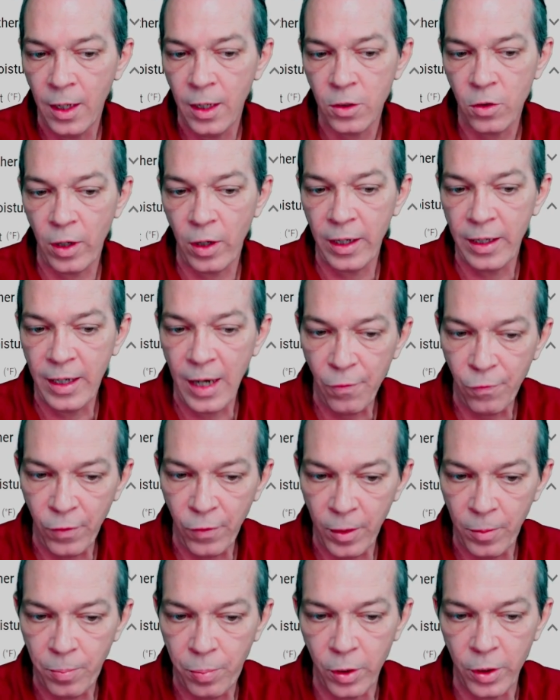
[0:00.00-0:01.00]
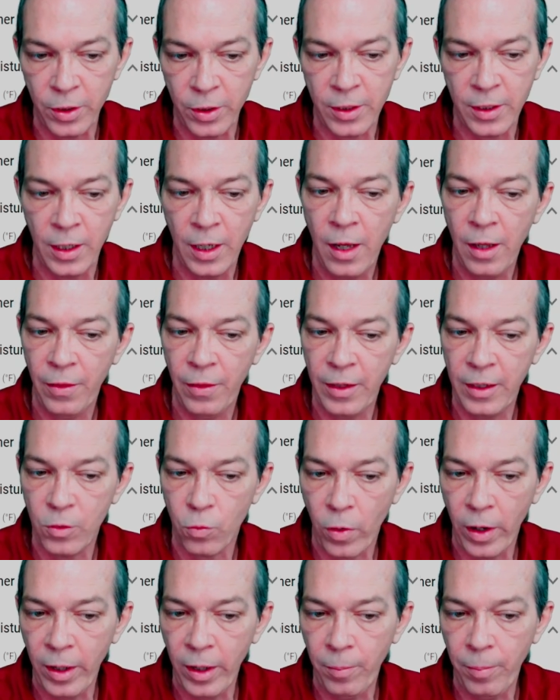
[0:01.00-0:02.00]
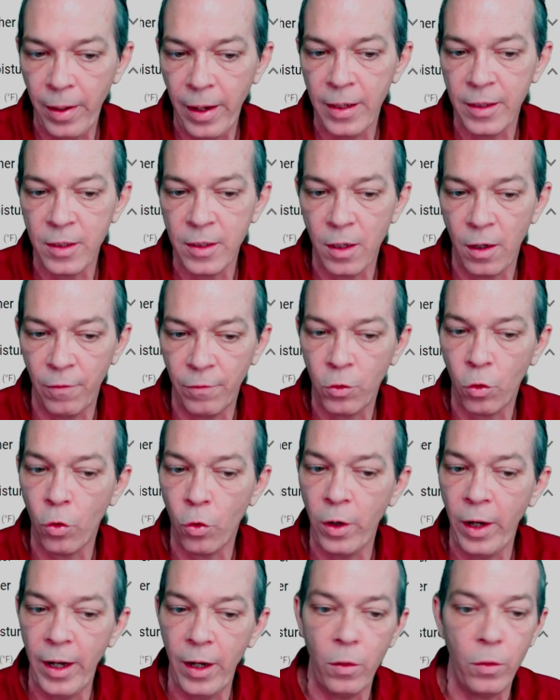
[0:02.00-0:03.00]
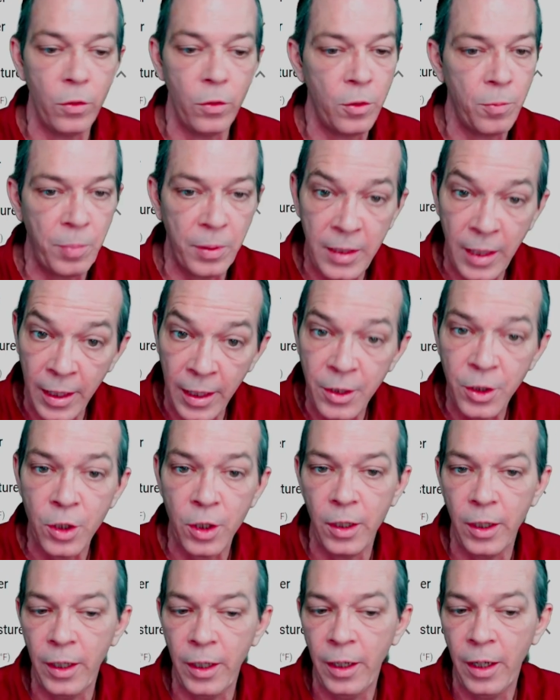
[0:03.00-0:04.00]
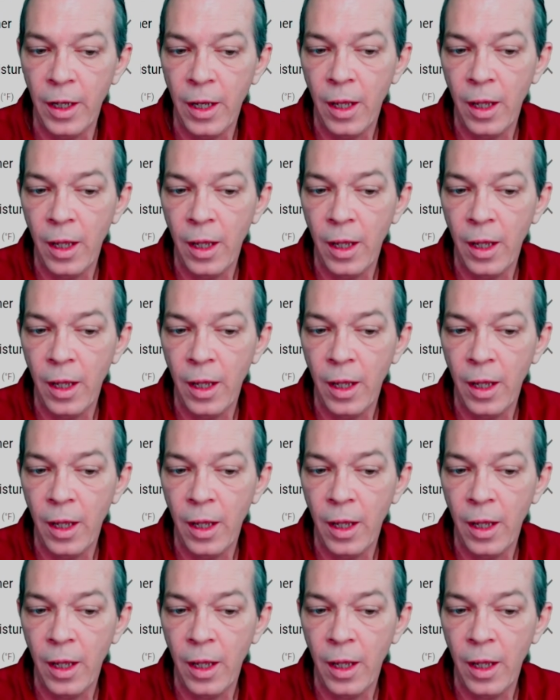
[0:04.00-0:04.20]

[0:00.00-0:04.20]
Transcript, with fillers: So it definitely puts these rain bands of tornadoes potentially